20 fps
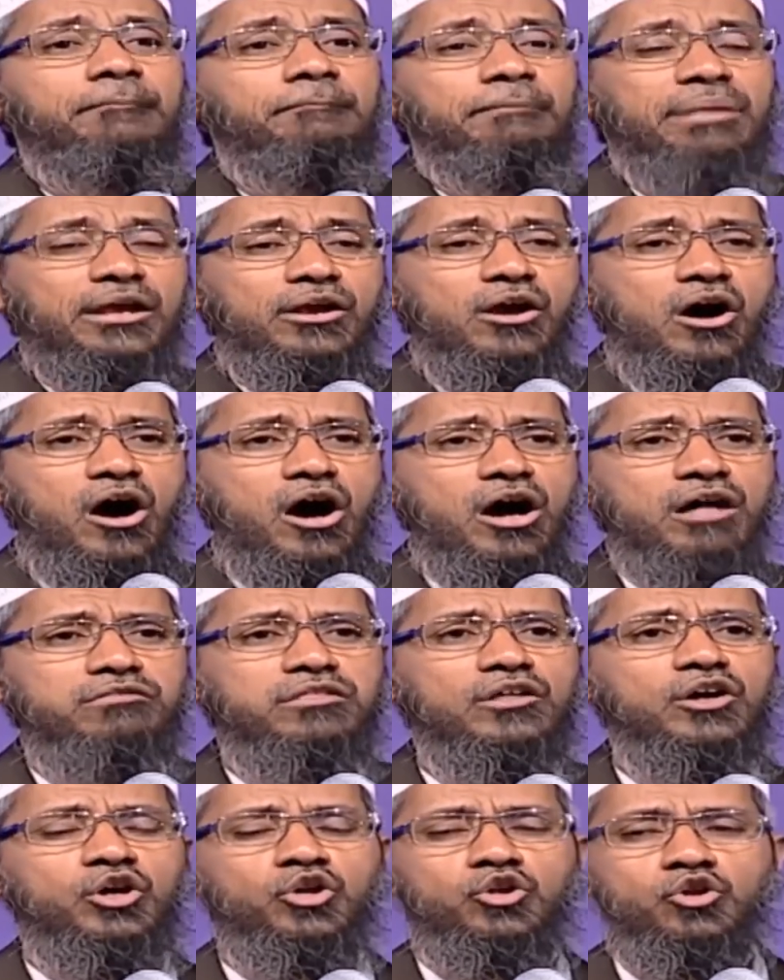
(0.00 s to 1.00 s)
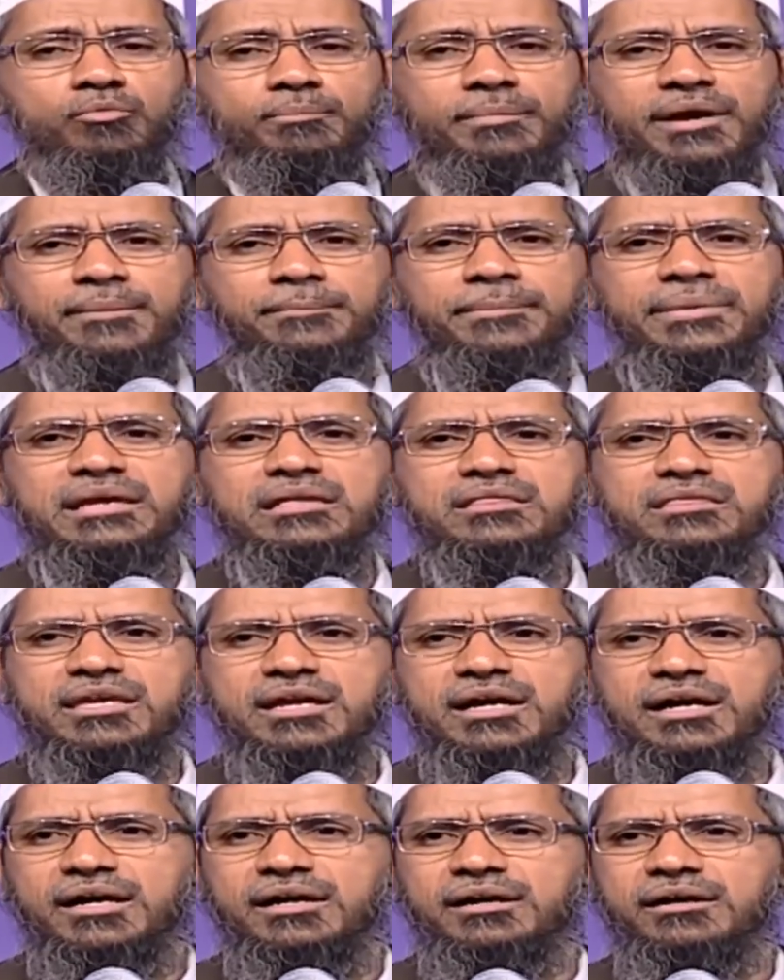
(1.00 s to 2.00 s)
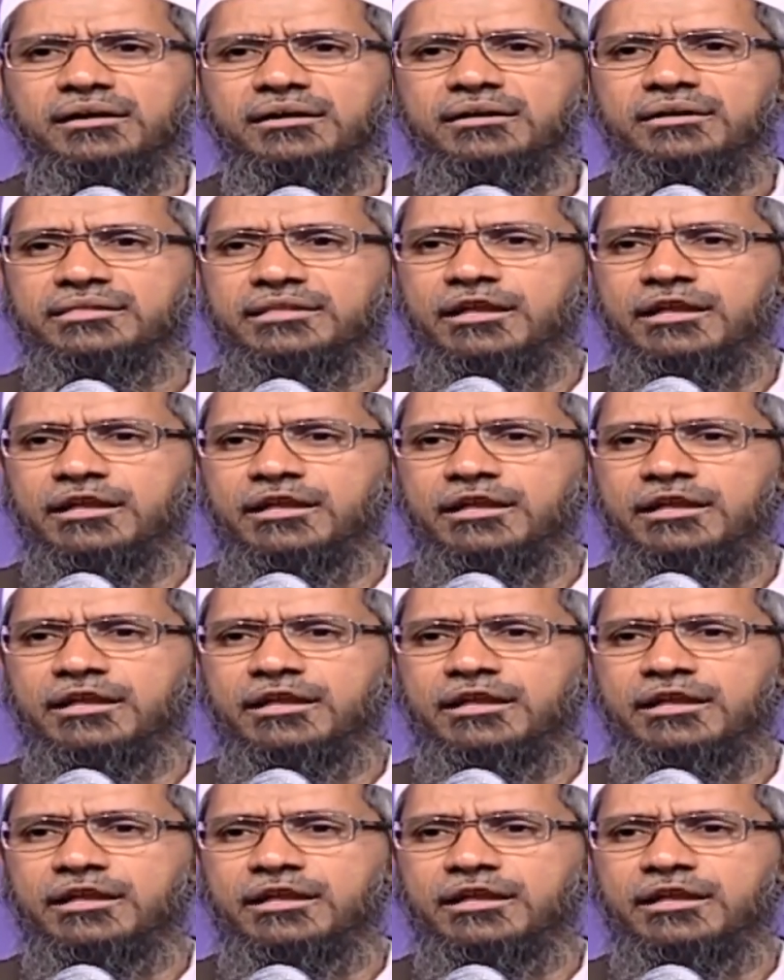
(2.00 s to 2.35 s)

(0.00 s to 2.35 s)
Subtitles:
because human beings hear,